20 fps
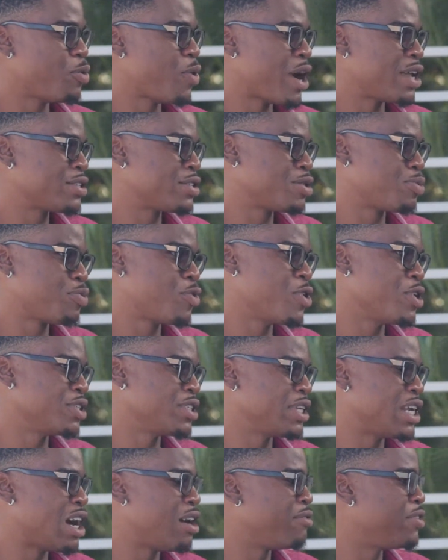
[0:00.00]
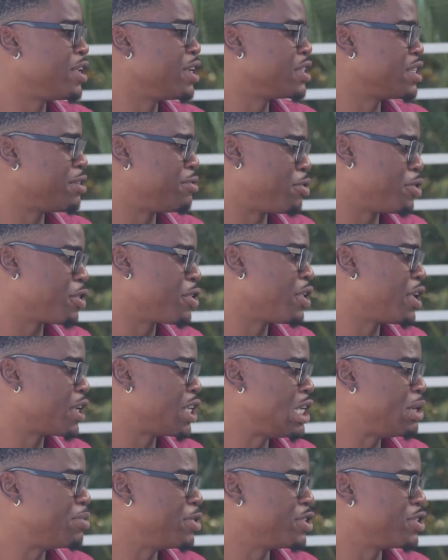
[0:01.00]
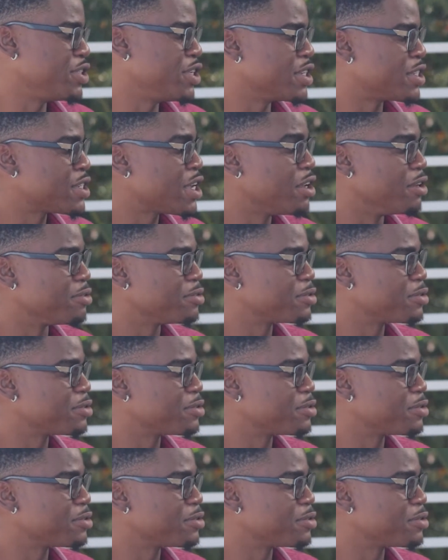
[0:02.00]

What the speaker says: What's the point in having it if you're gonna keep it to yourself?